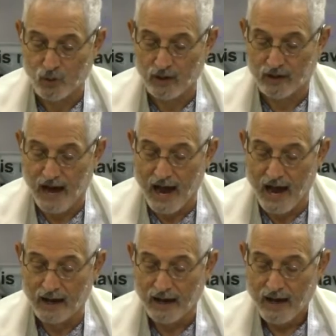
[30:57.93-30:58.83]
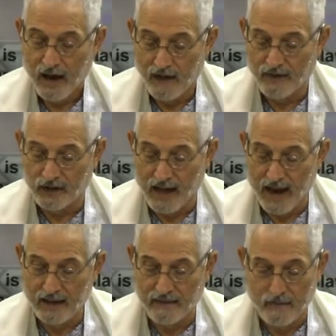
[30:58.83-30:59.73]
toward Gog of the
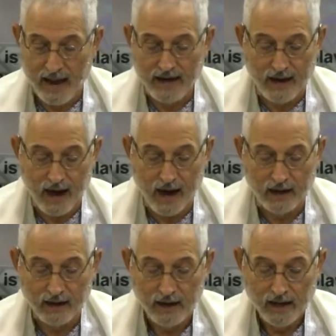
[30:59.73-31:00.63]
land of Magog,